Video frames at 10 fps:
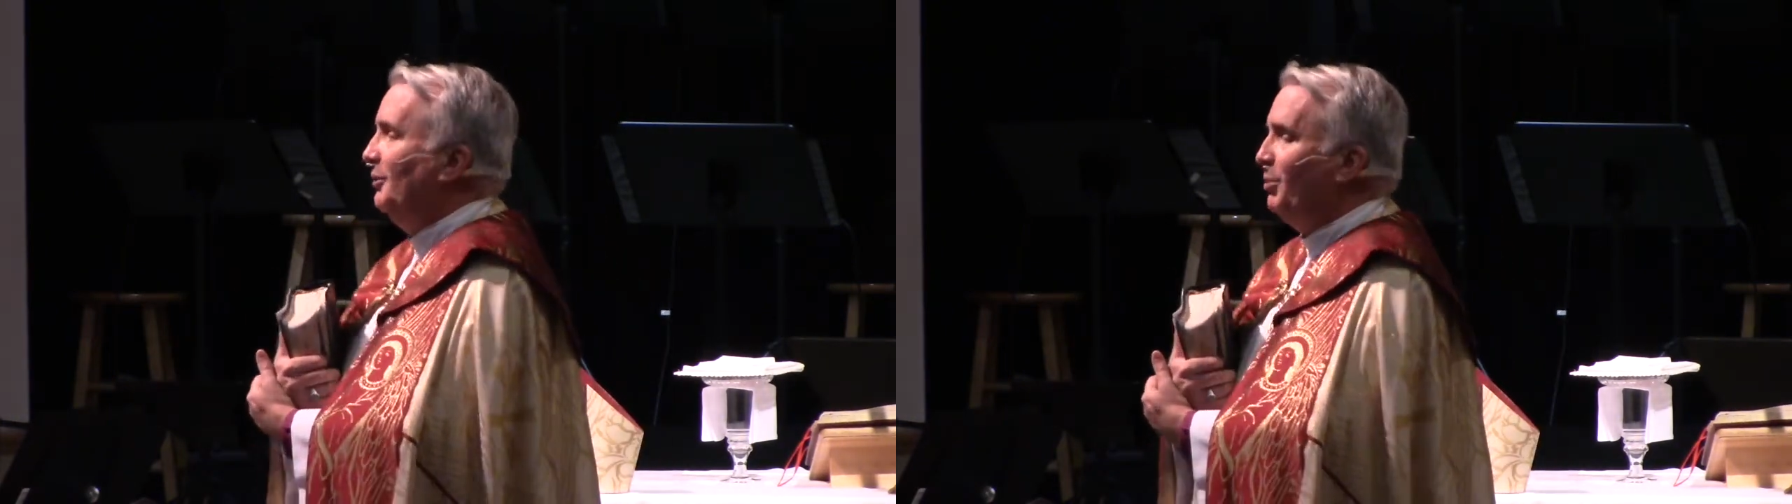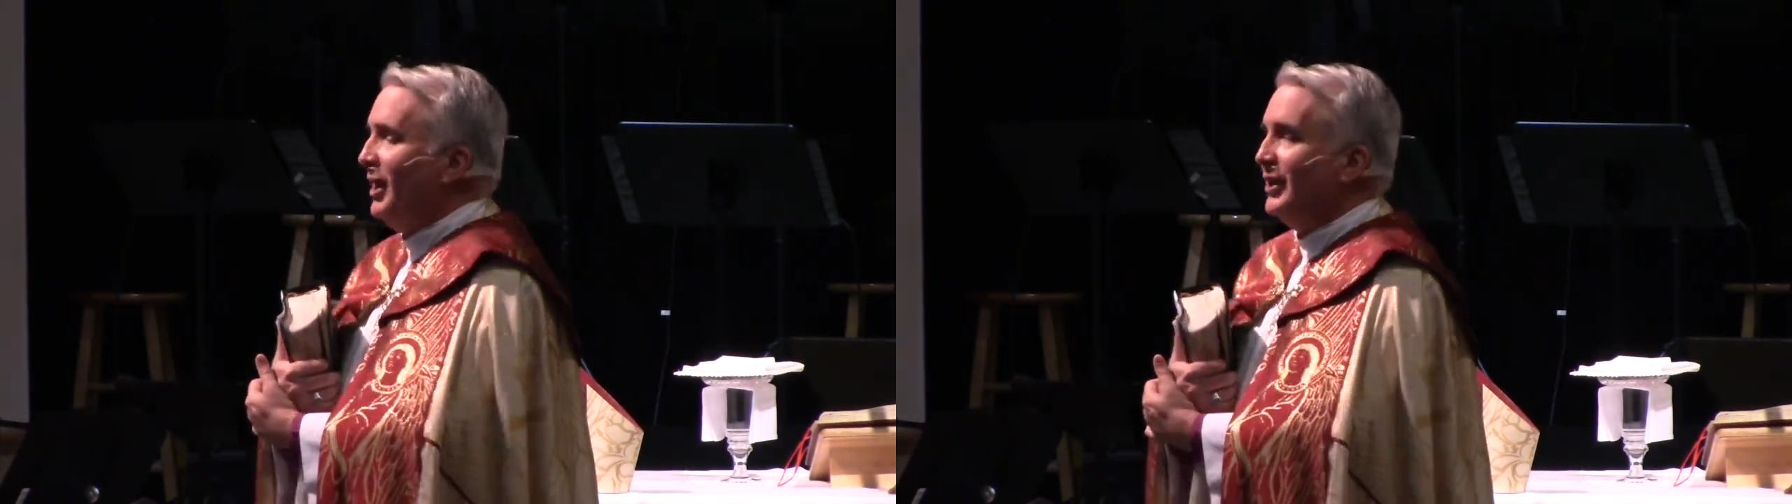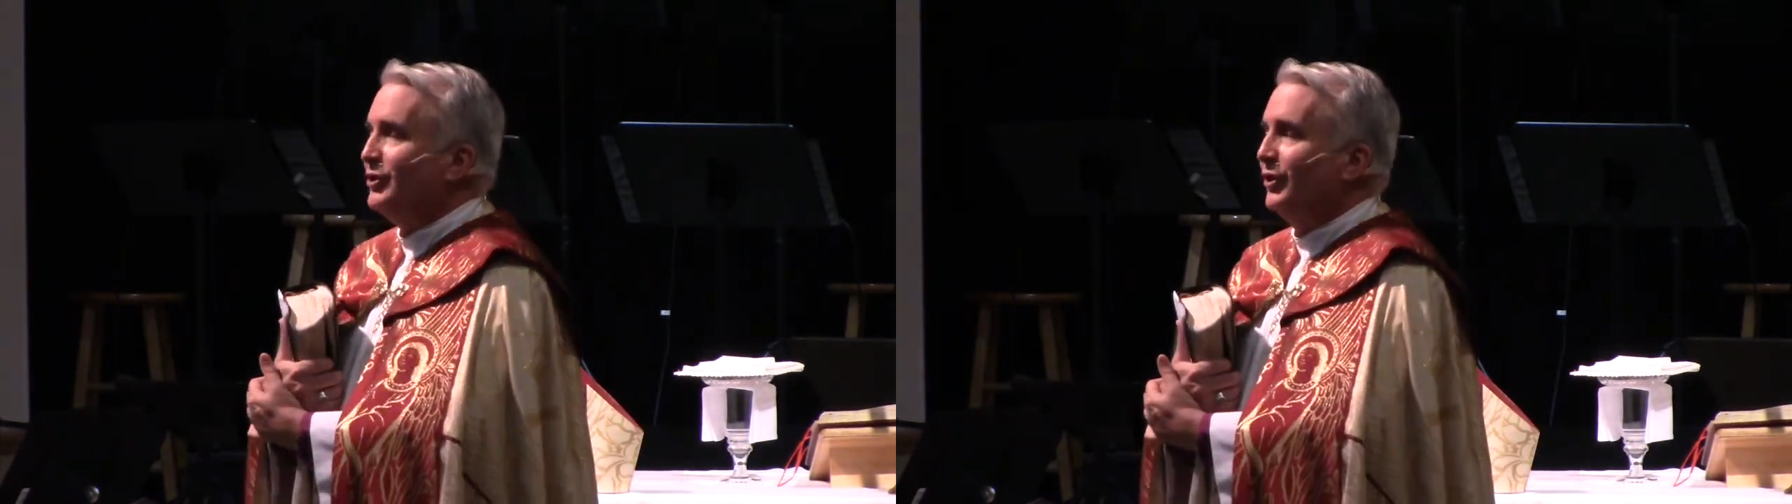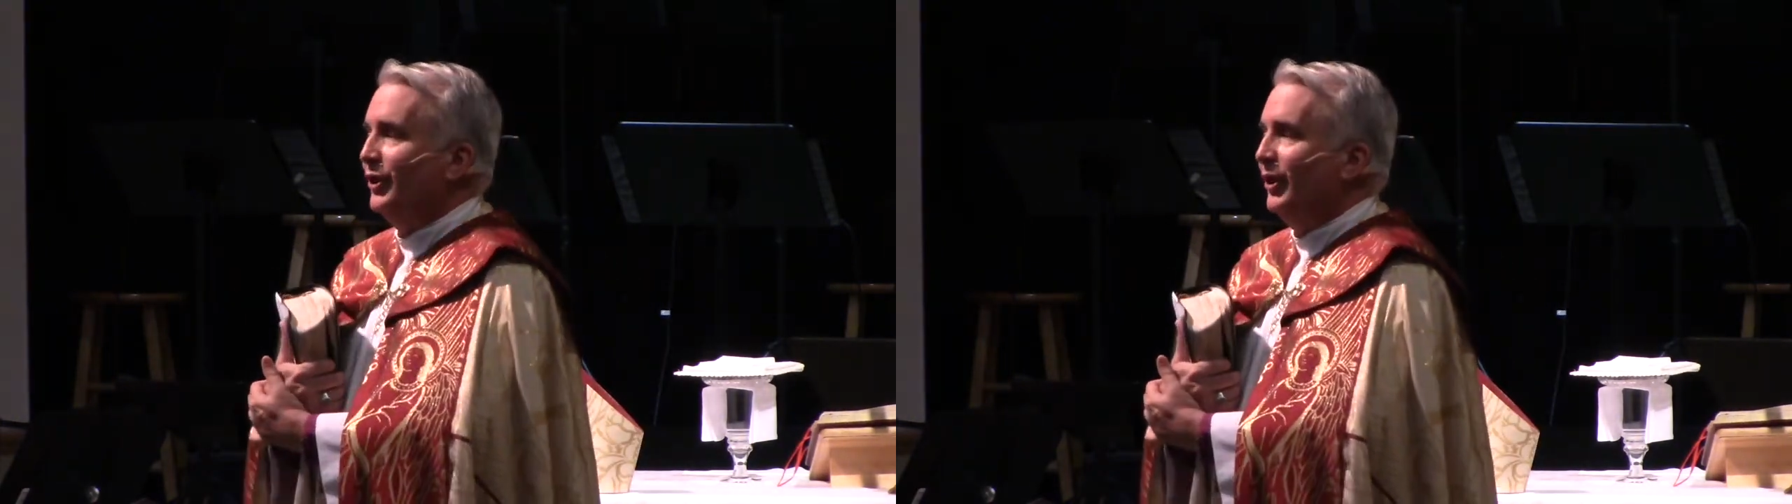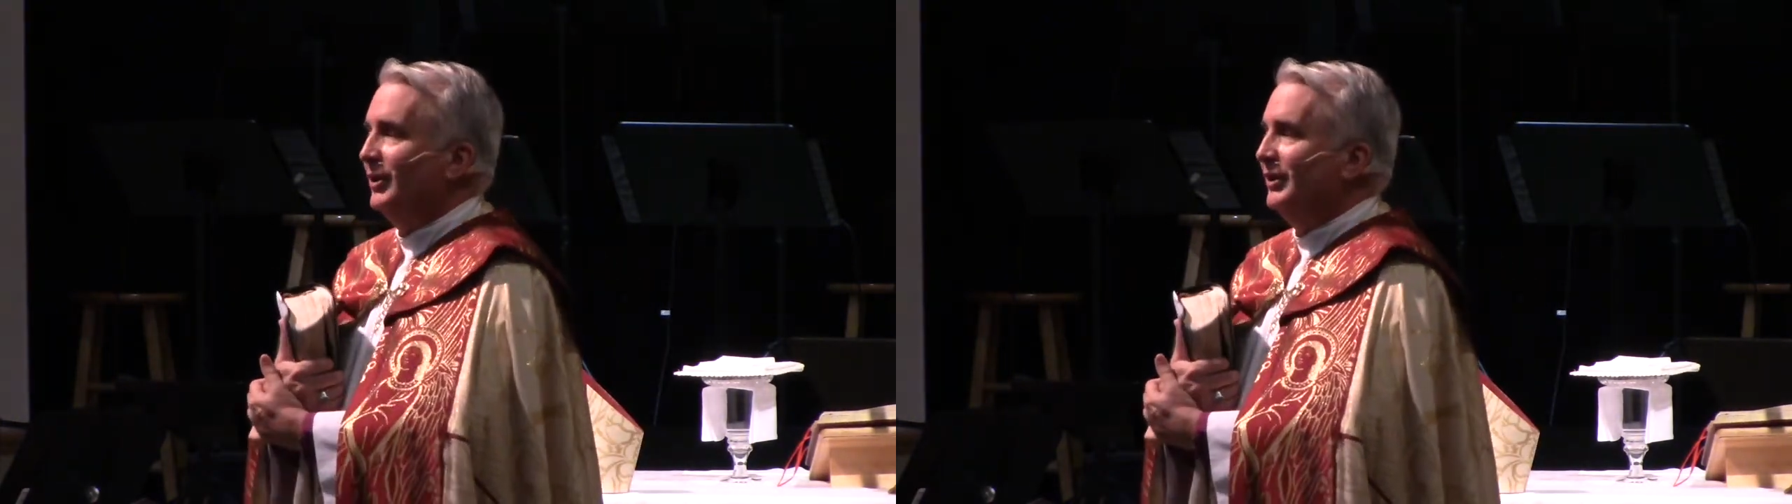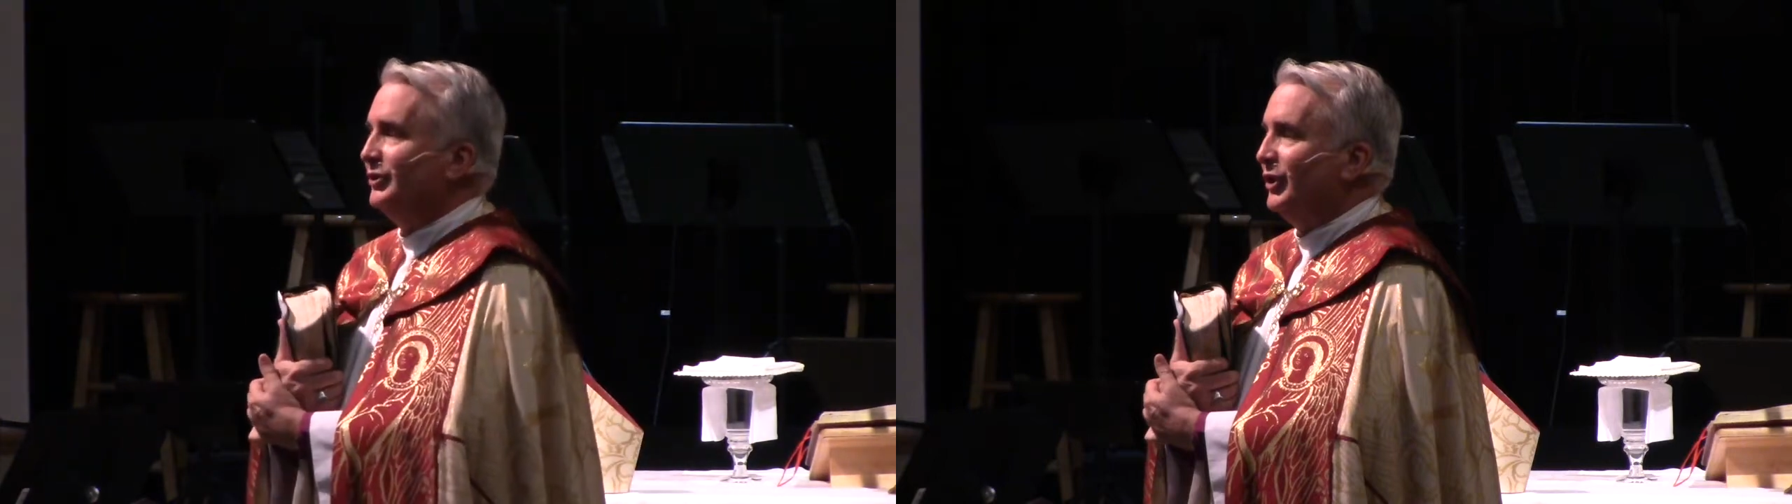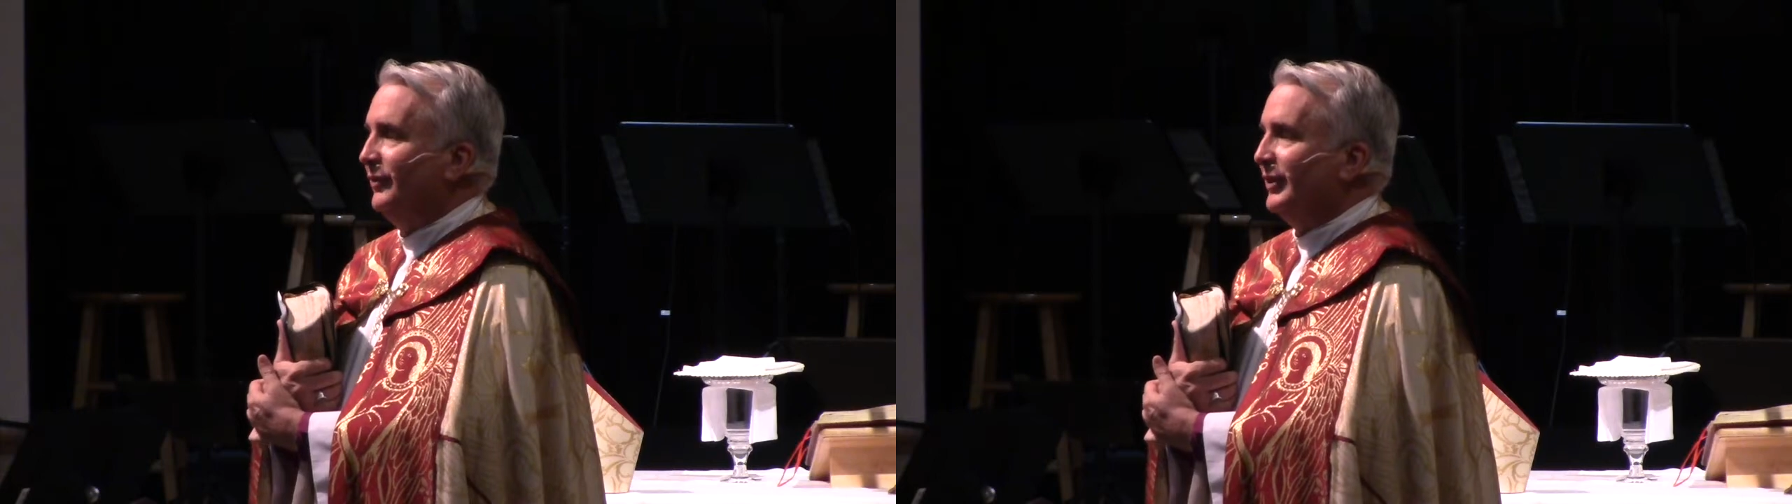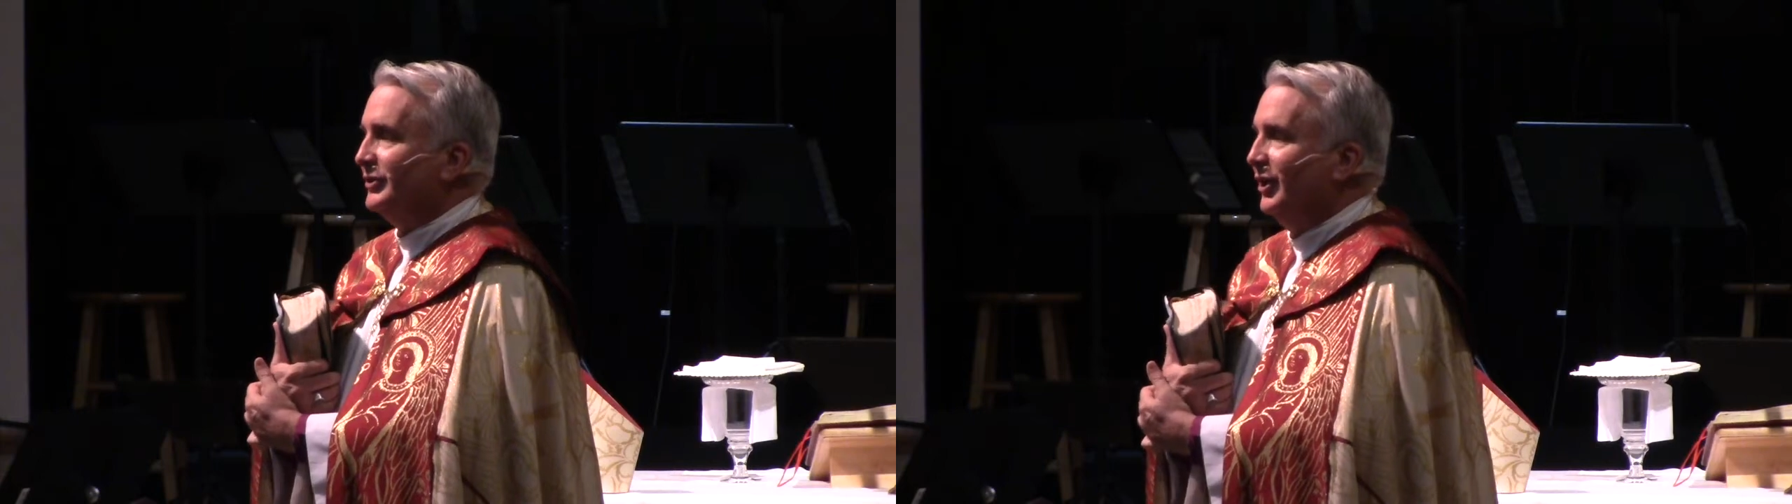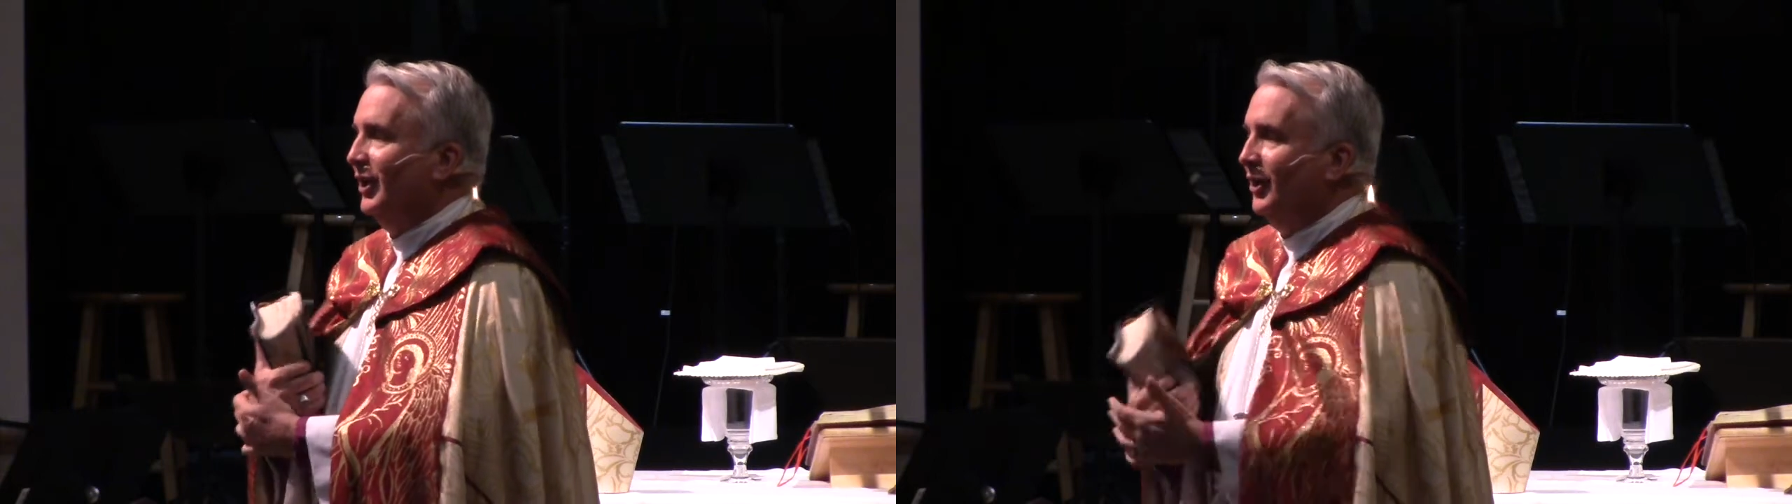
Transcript: prior to the early service,